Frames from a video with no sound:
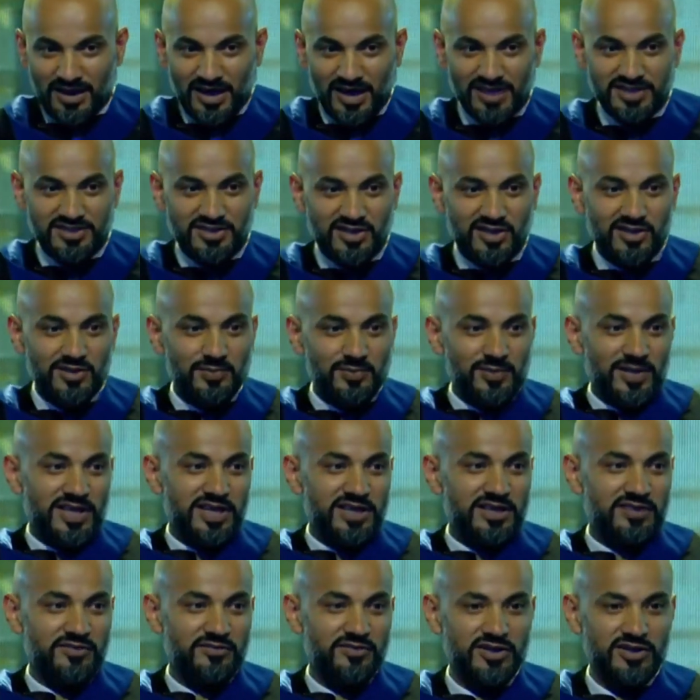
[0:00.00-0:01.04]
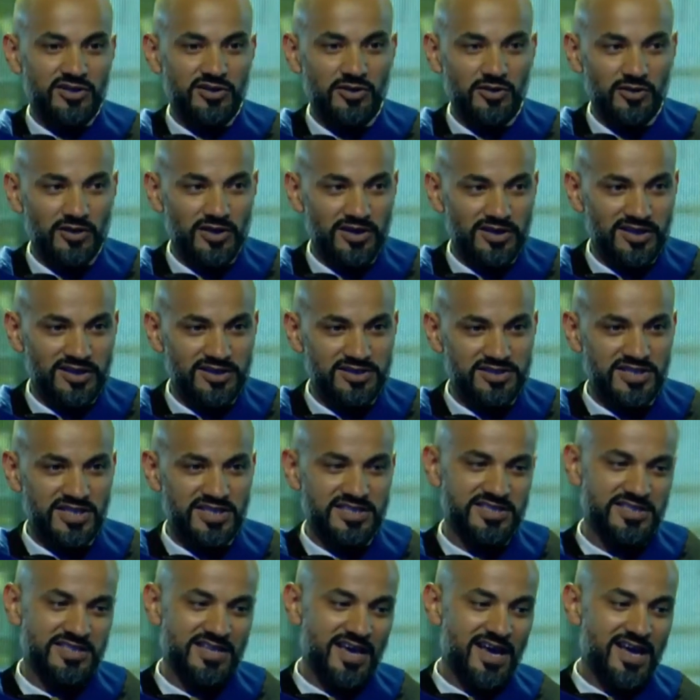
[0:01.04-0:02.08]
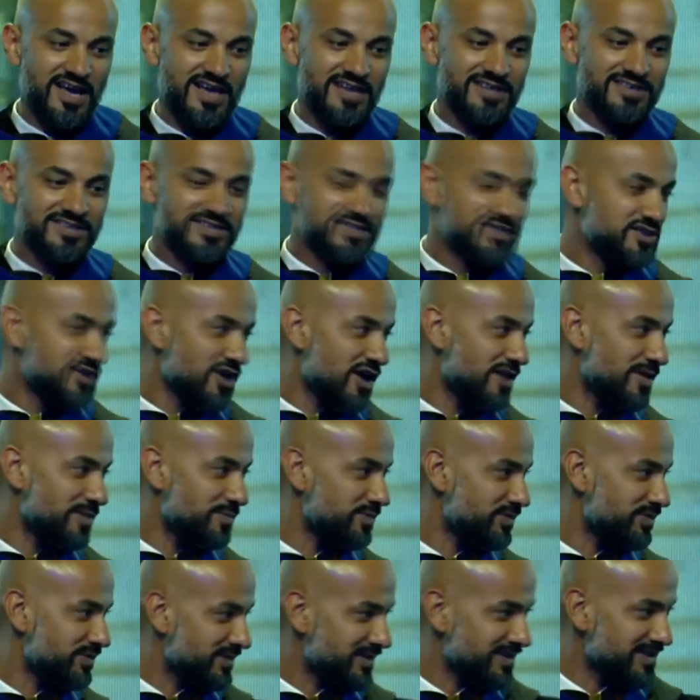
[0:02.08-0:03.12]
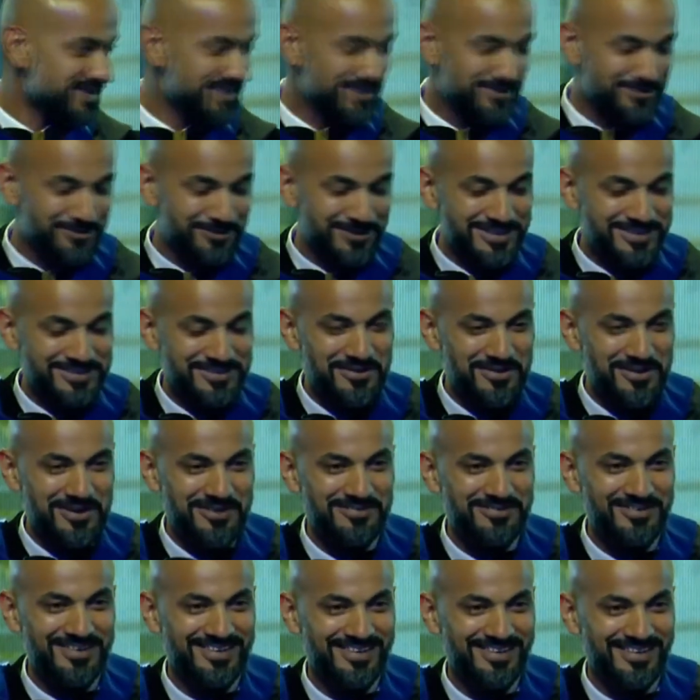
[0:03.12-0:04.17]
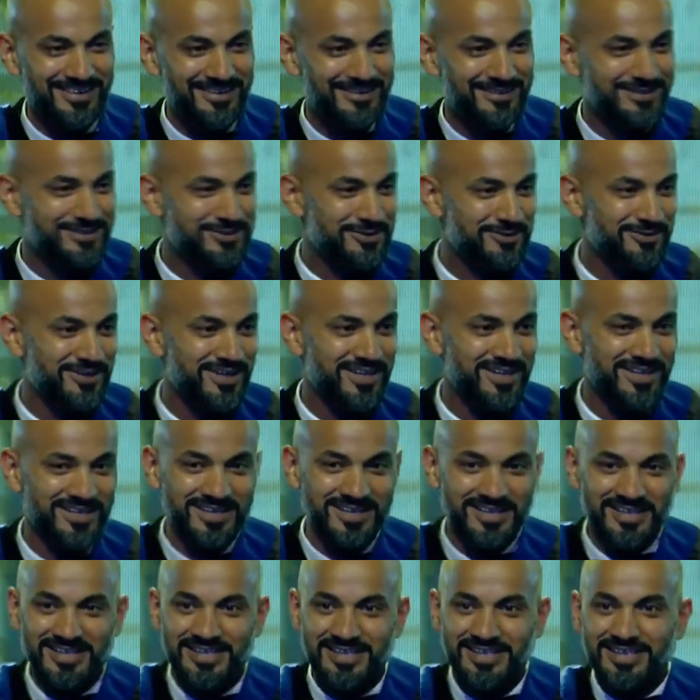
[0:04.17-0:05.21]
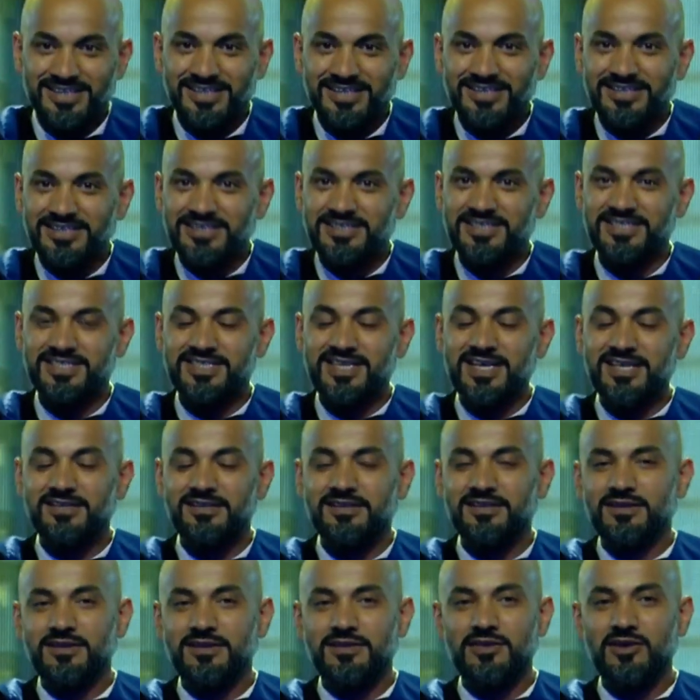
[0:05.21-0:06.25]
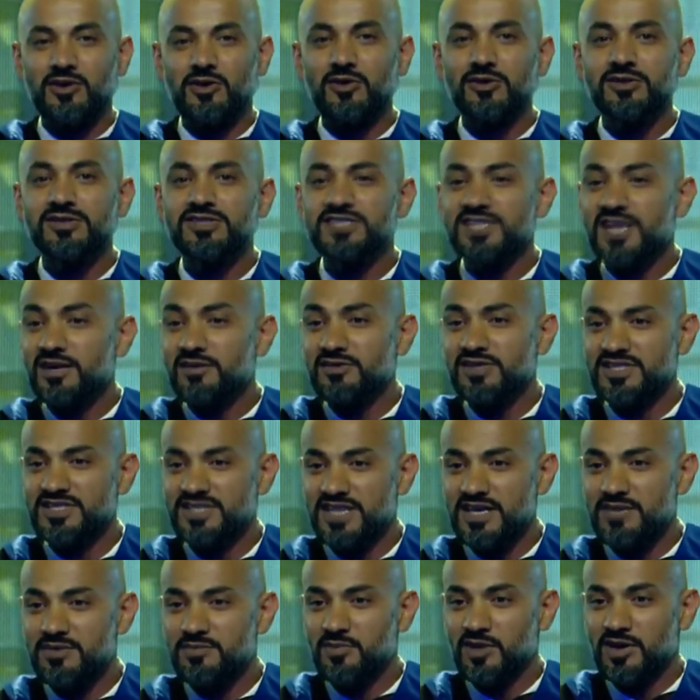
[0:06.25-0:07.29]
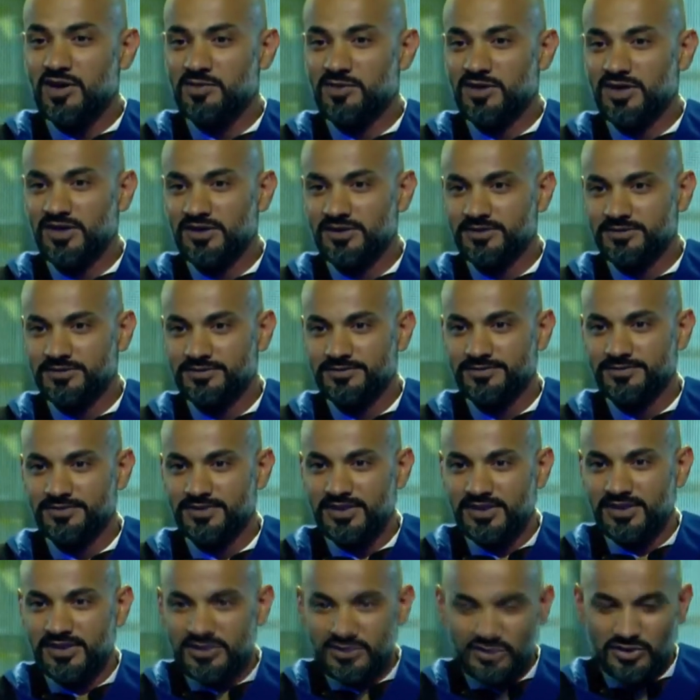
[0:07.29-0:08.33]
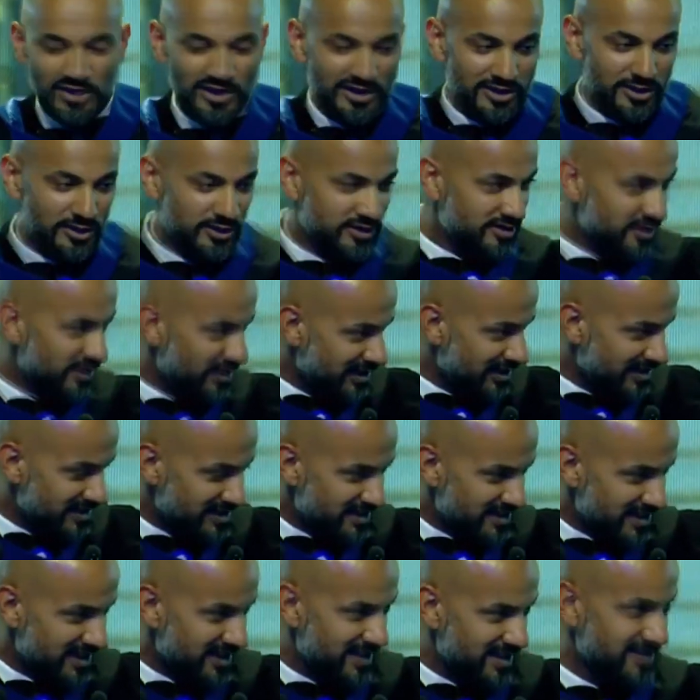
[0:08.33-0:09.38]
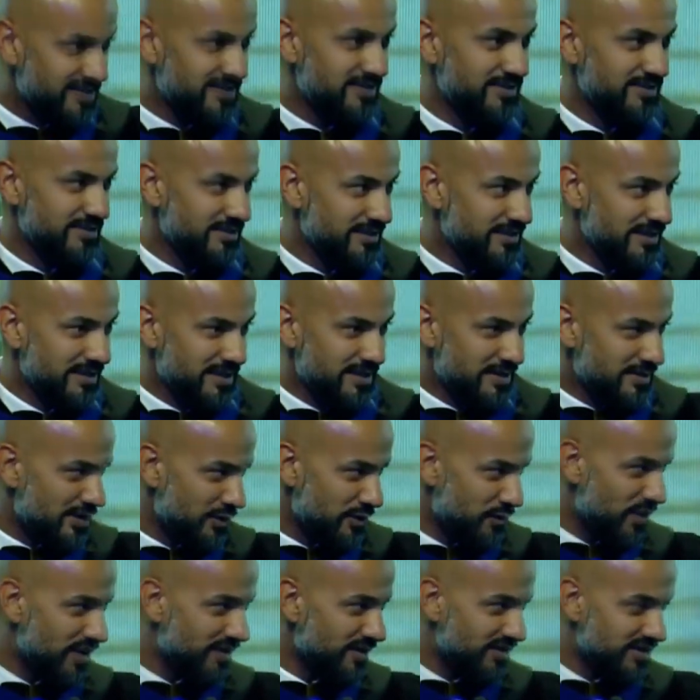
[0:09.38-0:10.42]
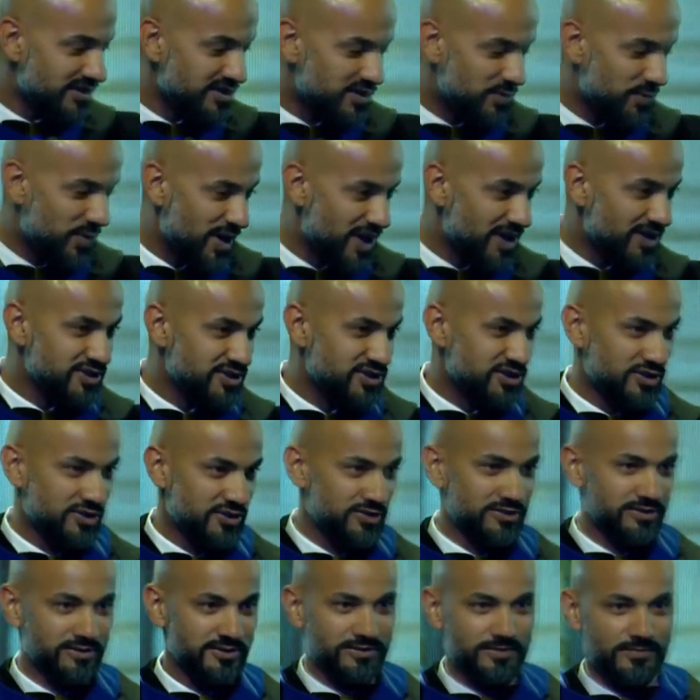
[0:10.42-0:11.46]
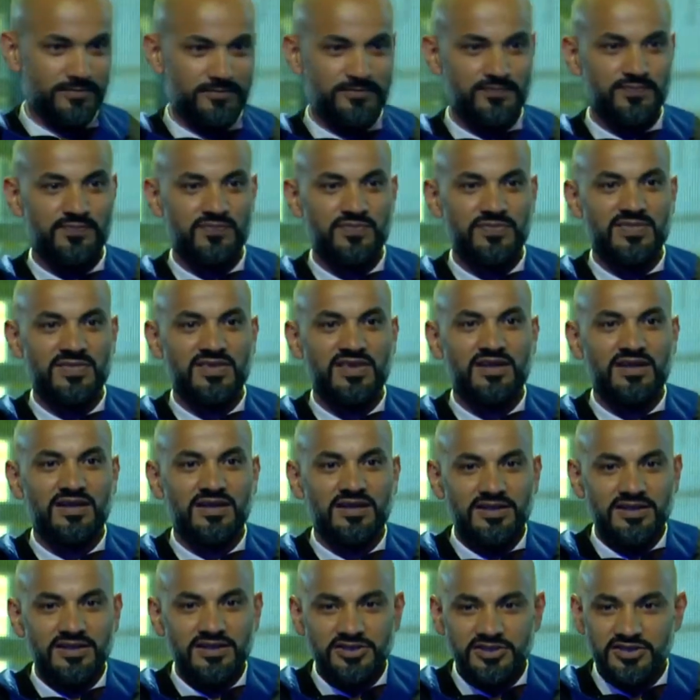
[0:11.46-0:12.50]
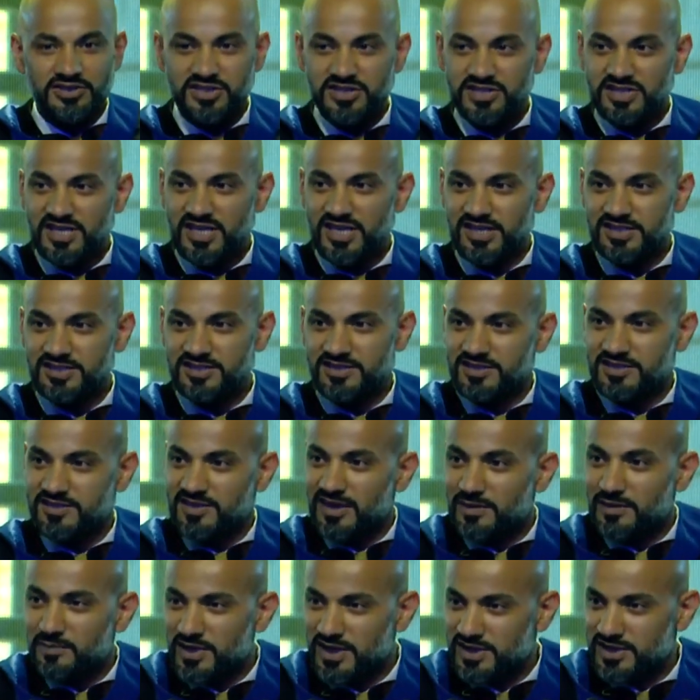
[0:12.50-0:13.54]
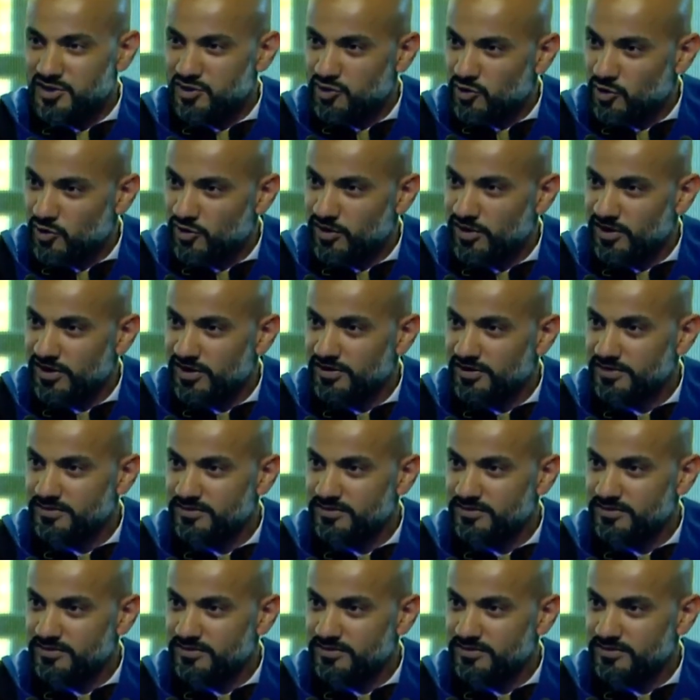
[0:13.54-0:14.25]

I started playing the video then she says, "Dad, stop." I said, "What's wrong, Judy?" She said, "They all sound the same, Baba." So I looked at her and I said, "Then what inspires you?" She says, tell me a story.